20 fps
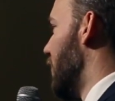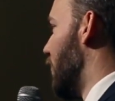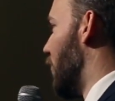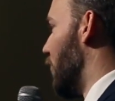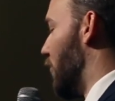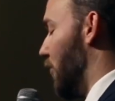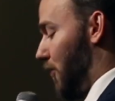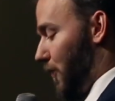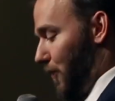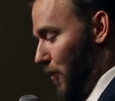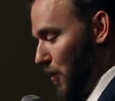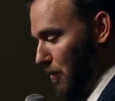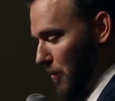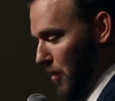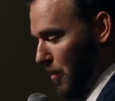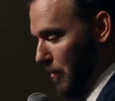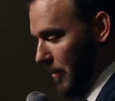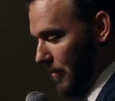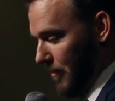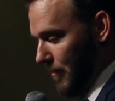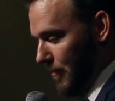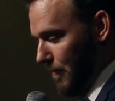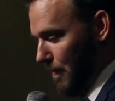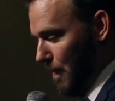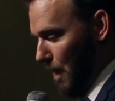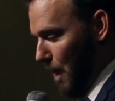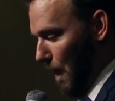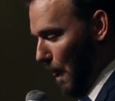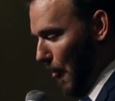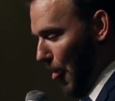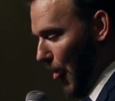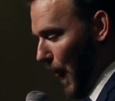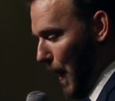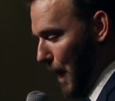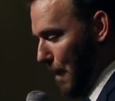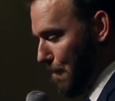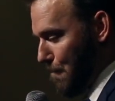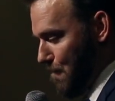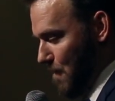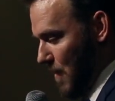for just a few moments
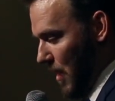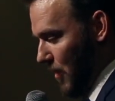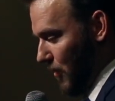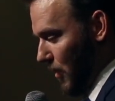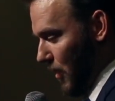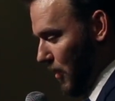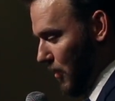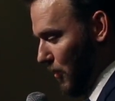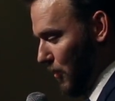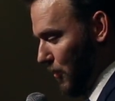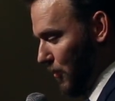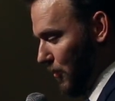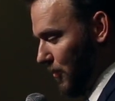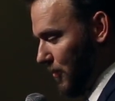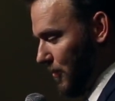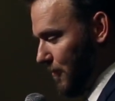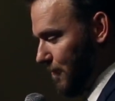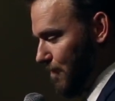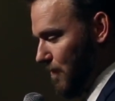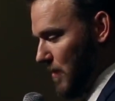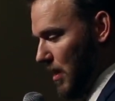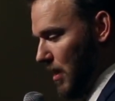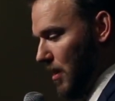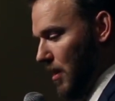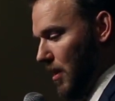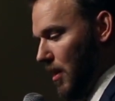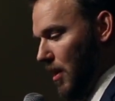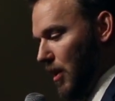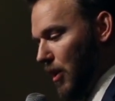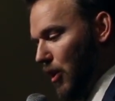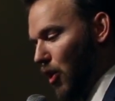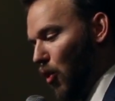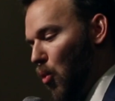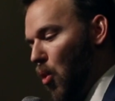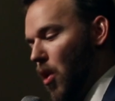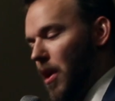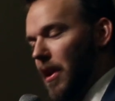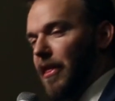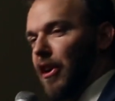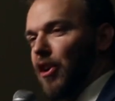as I close. You know,
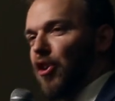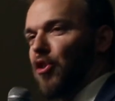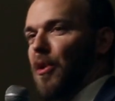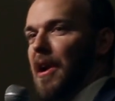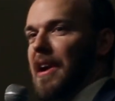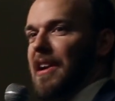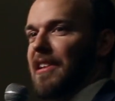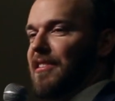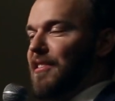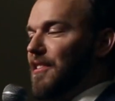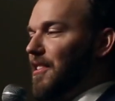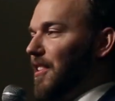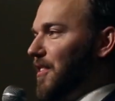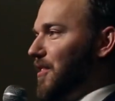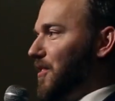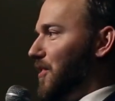one of the greatest